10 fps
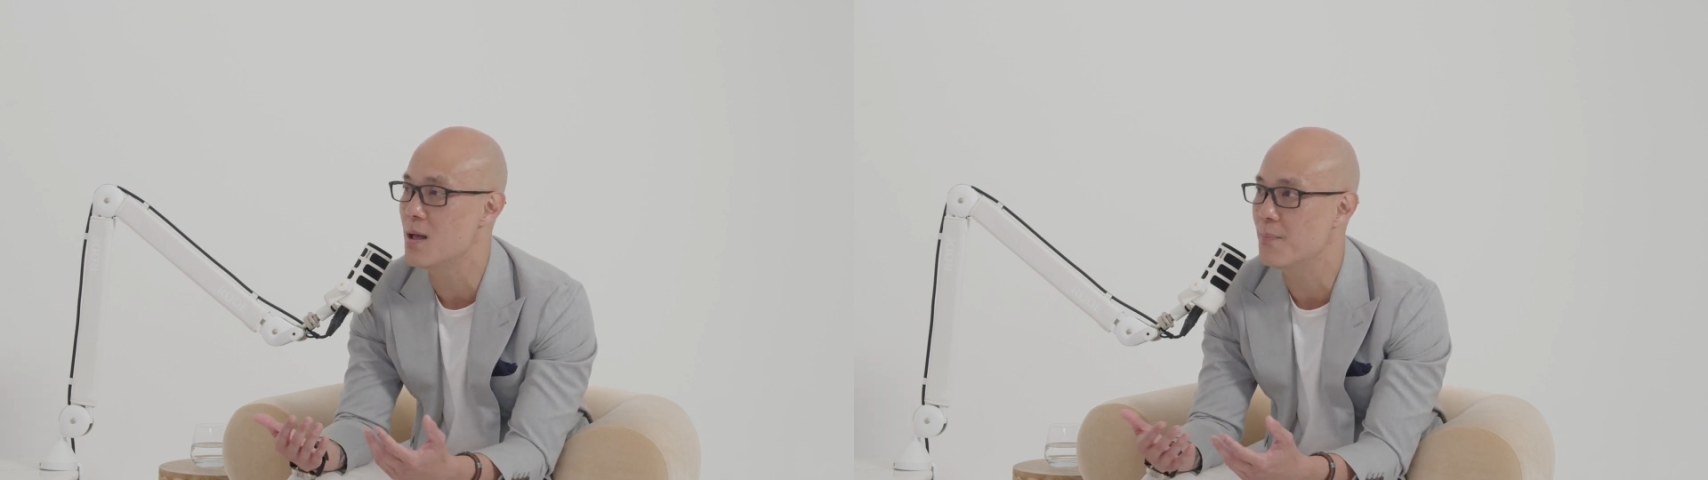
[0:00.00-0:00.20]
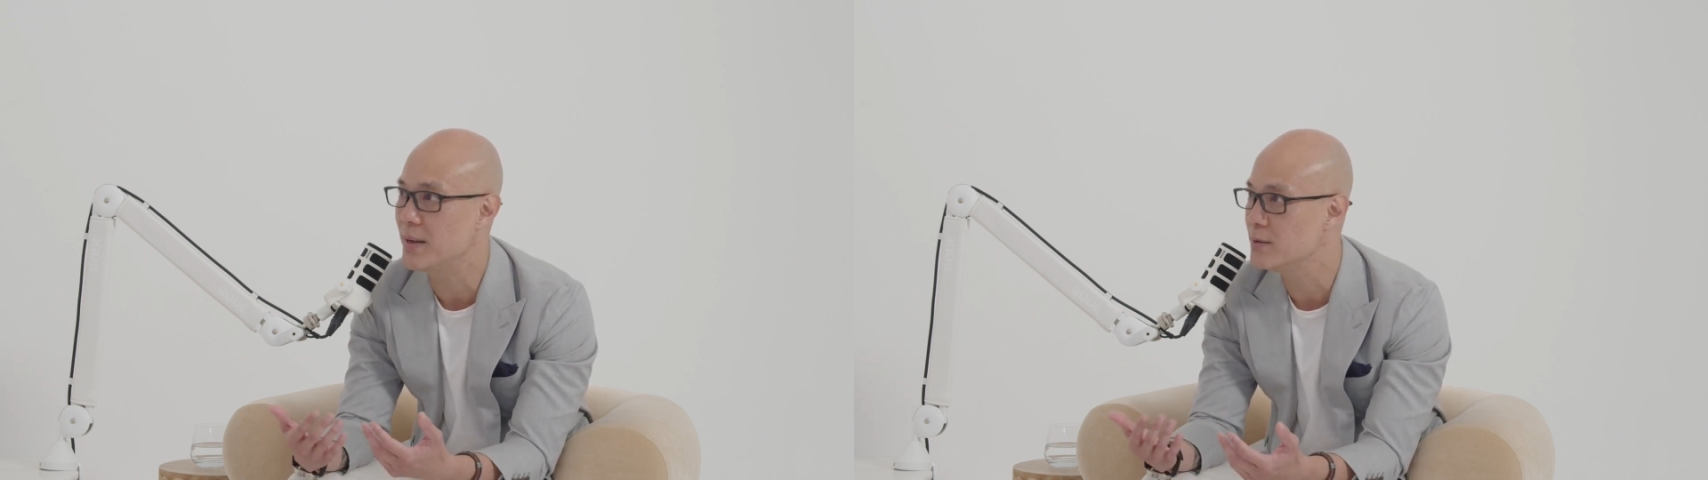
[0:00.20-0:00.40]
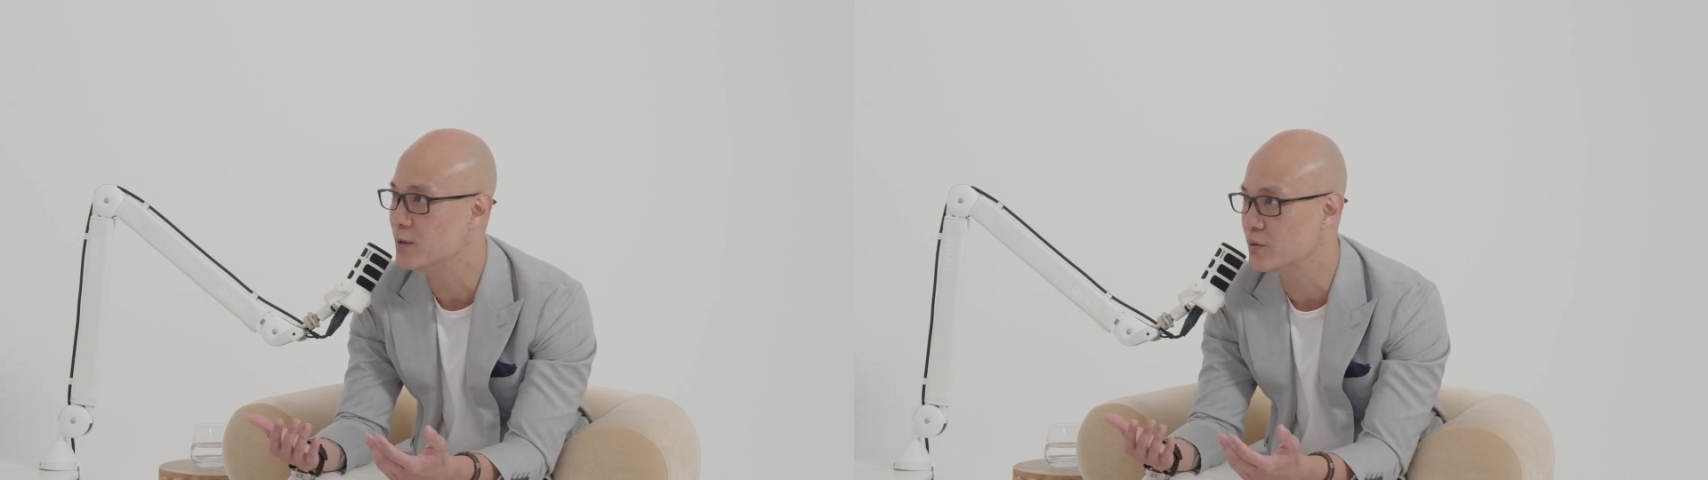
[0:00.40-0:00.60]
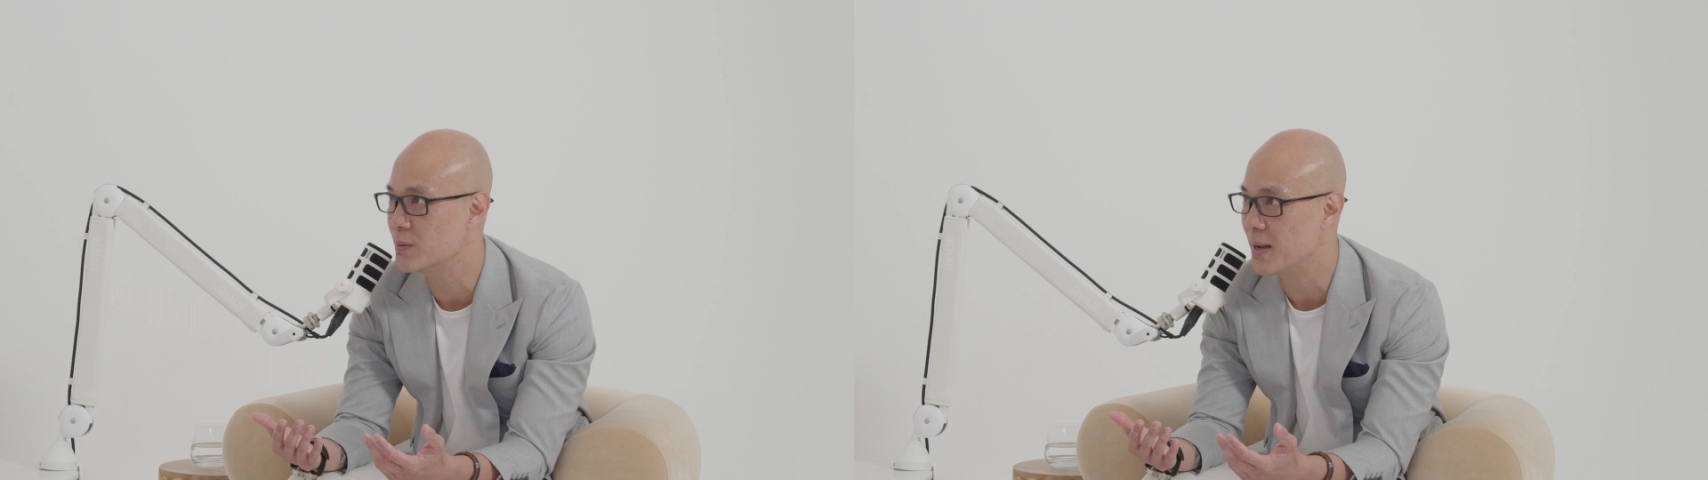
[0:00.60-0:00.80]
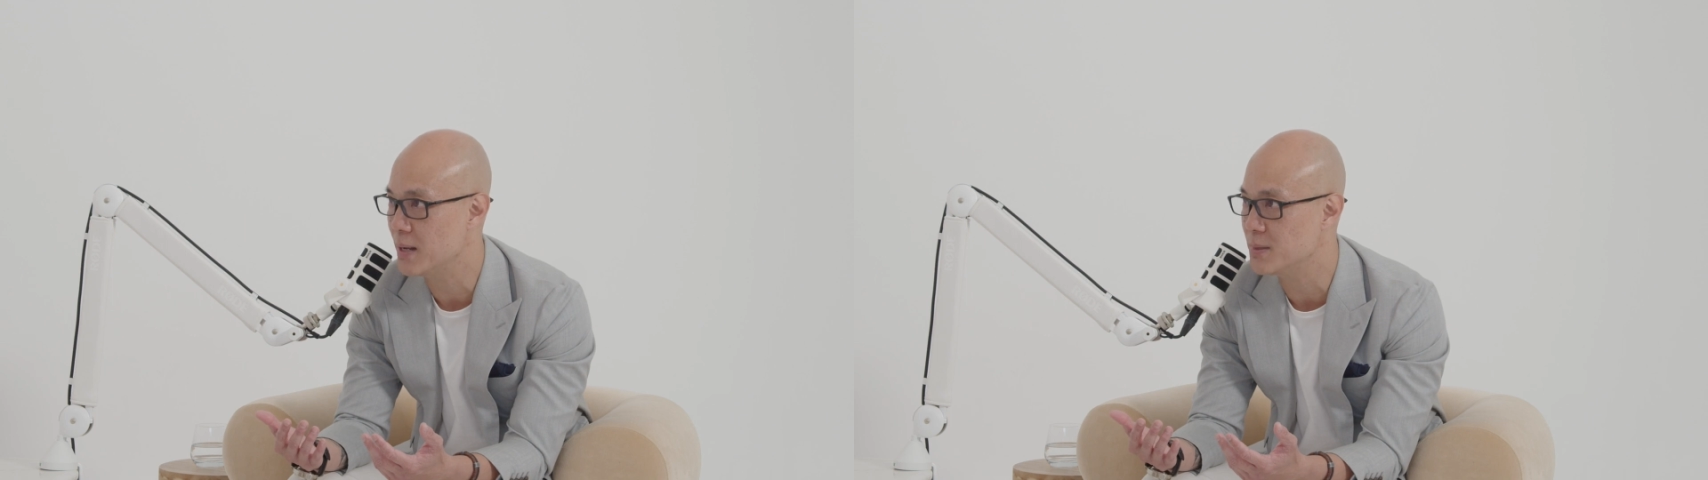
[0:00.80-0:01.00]
making those
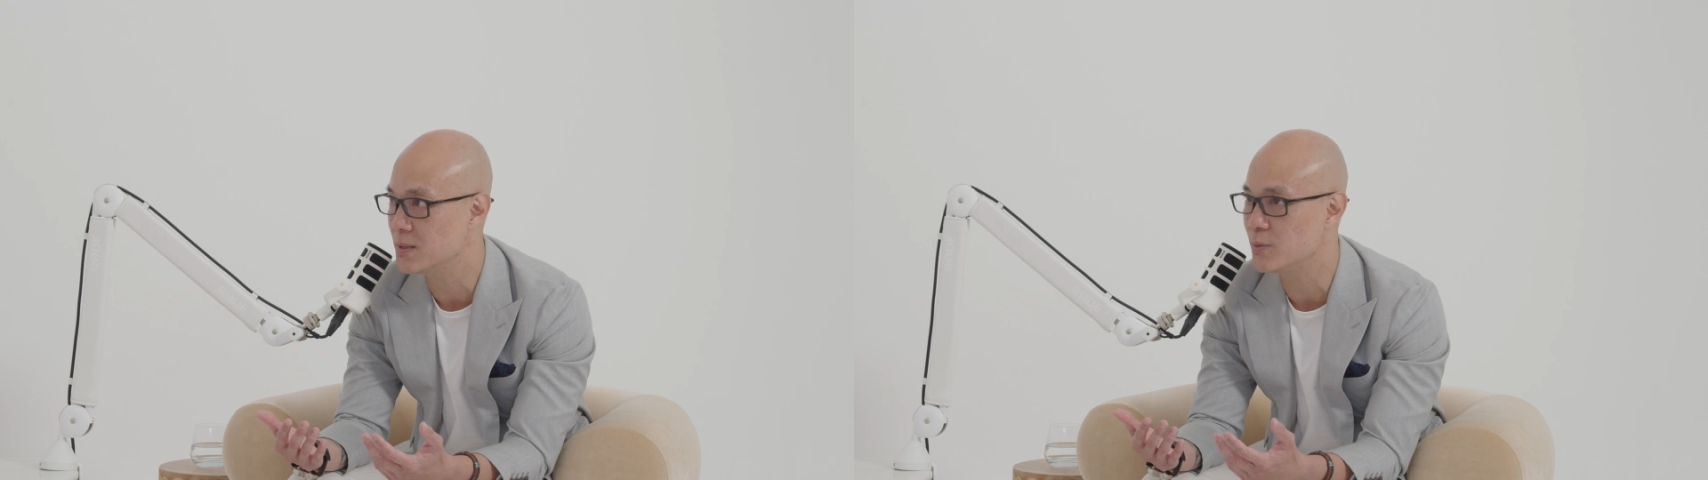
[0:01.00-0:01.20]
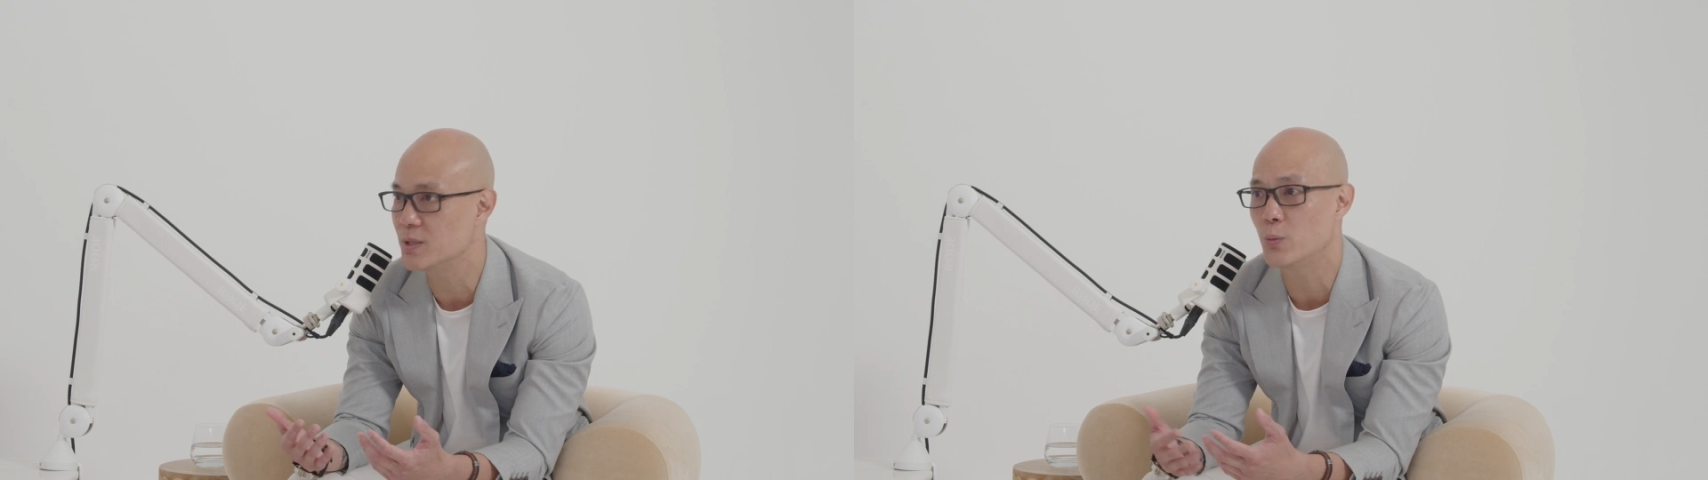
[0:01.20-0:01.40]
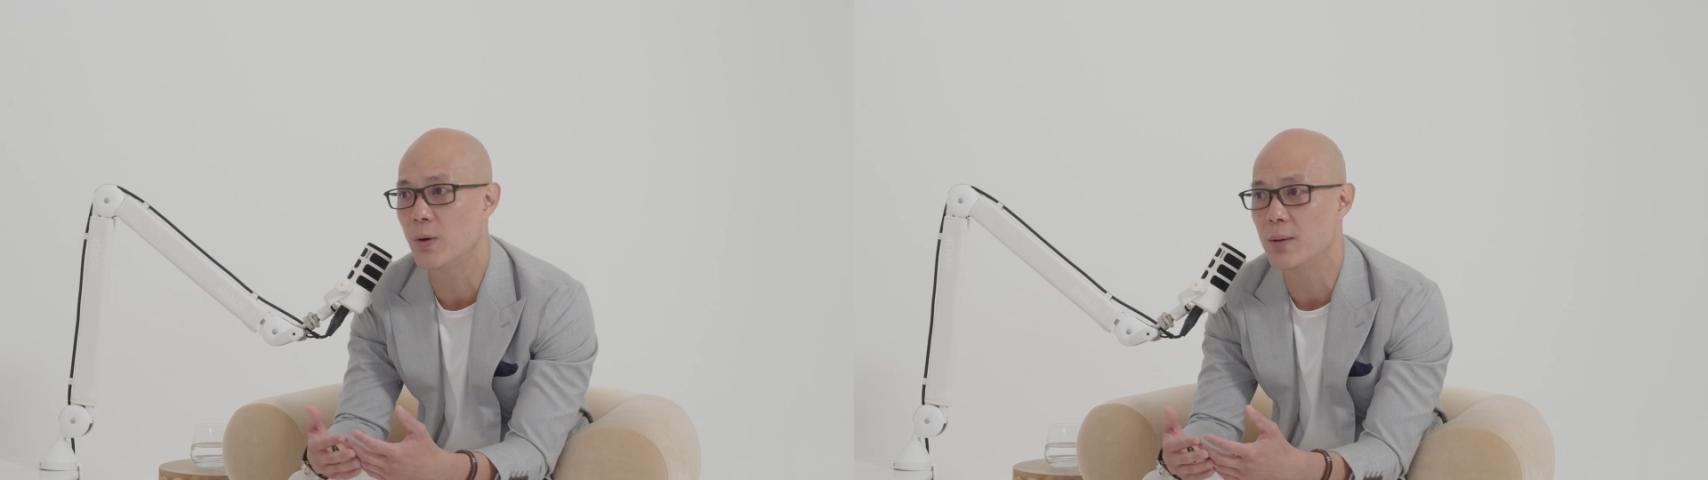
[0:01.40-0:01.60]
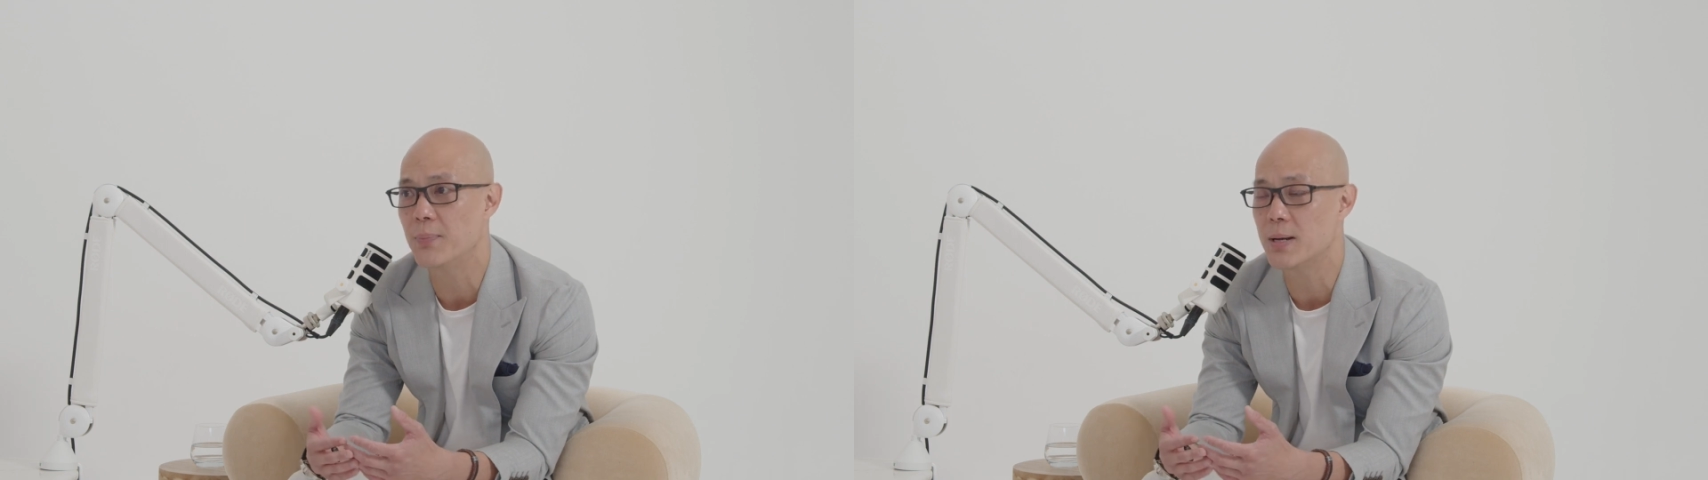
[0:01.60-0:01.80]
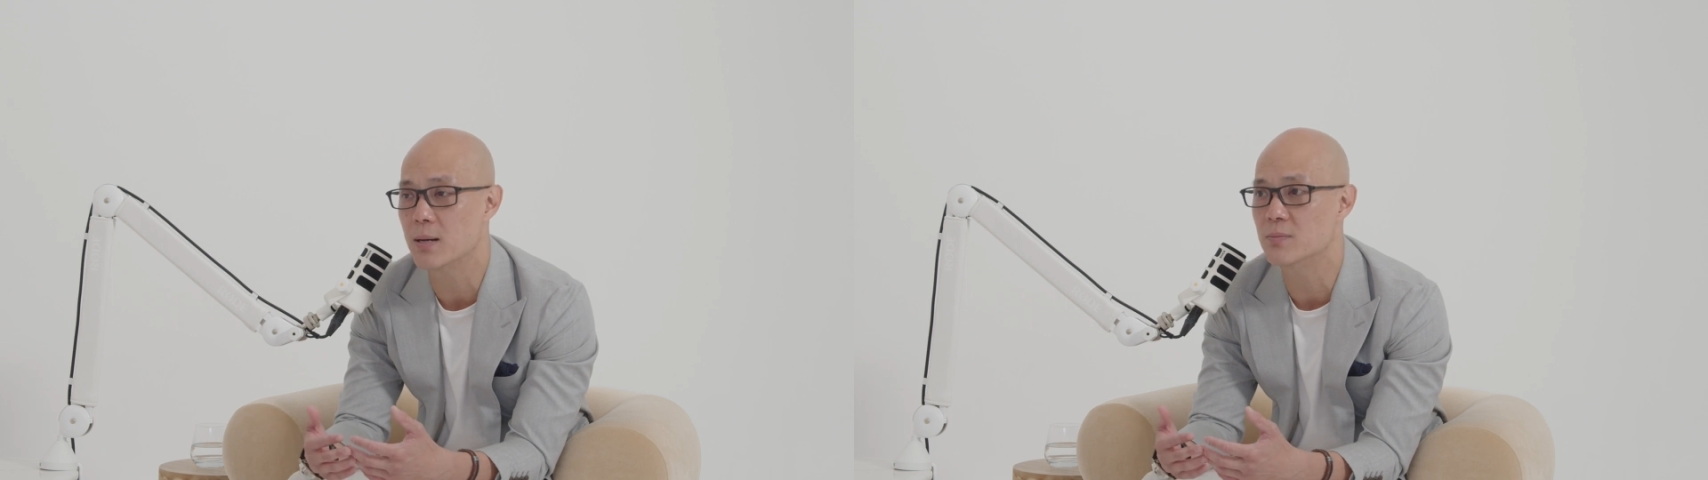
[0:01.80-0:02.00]
repayments, which is where it
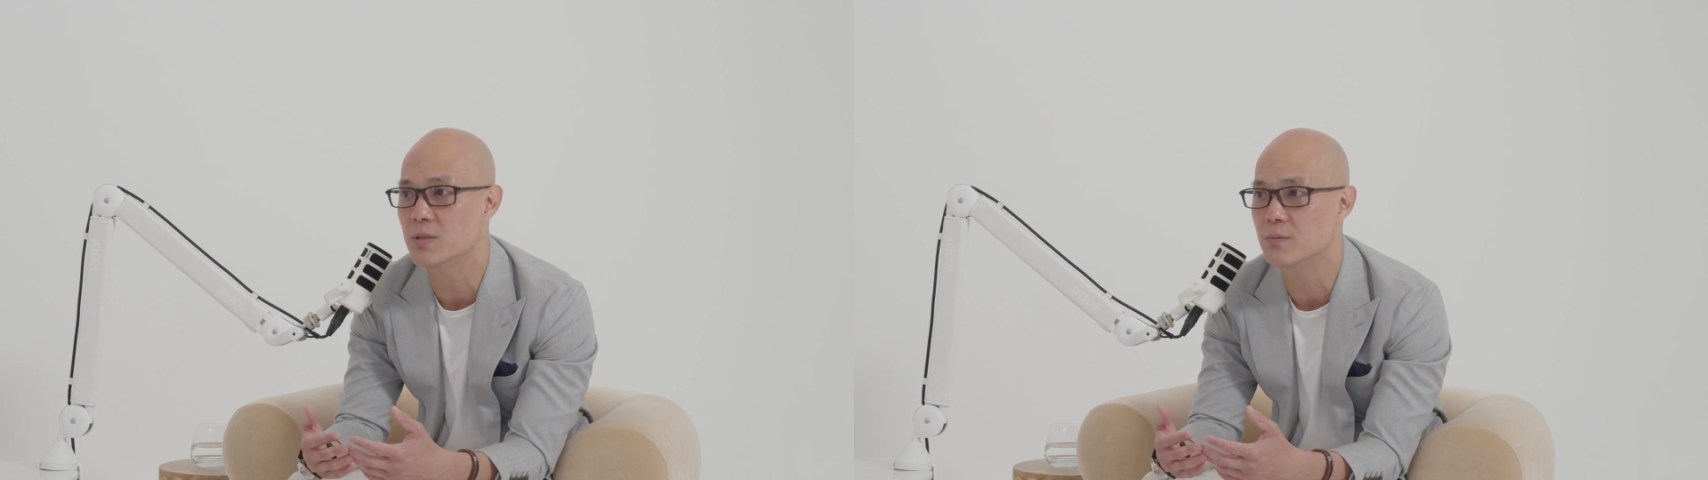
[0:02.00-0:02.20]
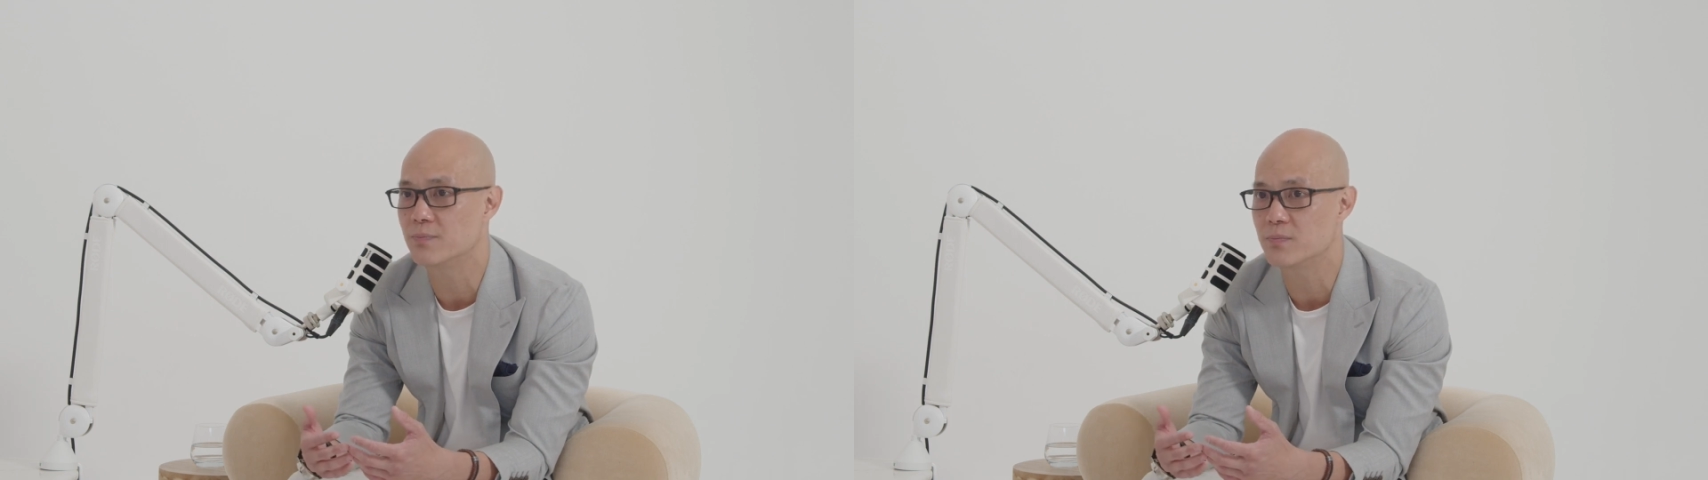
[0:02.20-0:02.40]
becomes,